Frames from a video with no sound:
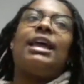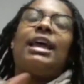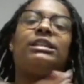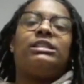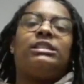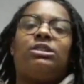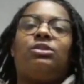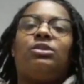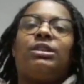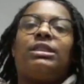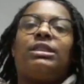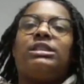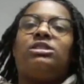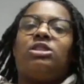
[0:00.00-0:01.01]
it is still a
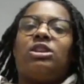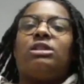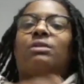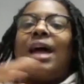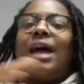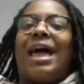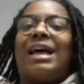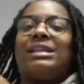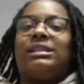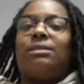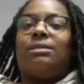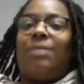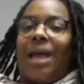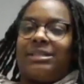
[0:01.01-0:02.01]
good thing to know as
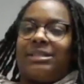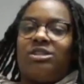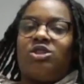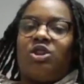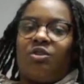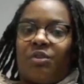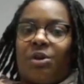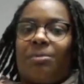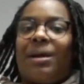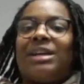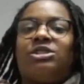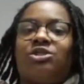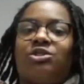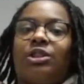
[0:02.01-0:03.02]
a passenger, if you're a
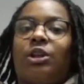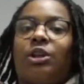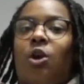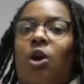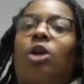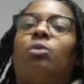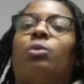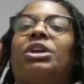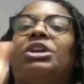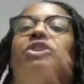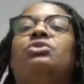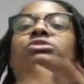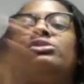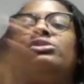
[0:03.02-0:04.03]
passenger in the car,
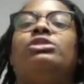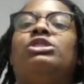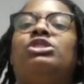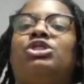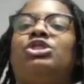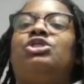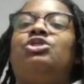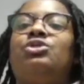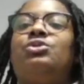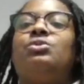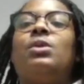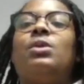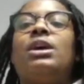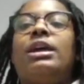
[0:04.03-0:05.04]
what you should and shouldn't
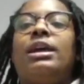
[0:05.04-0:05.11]
do,